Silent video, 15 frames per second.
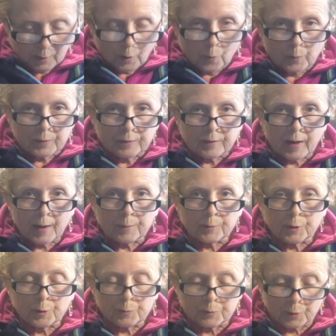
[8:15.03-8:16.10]
When Sam
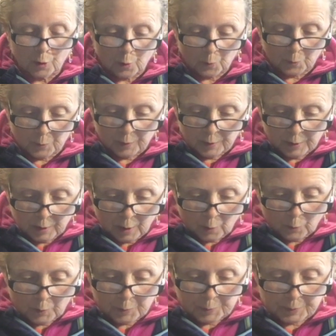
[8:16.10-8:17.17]
comes home,
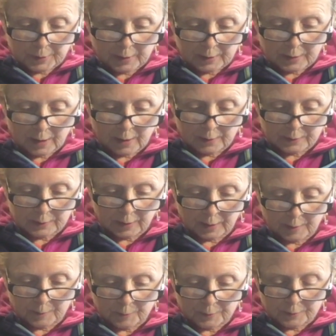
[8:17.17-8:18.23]
we play card
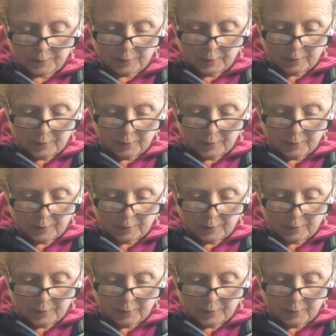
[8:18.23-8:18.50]
games,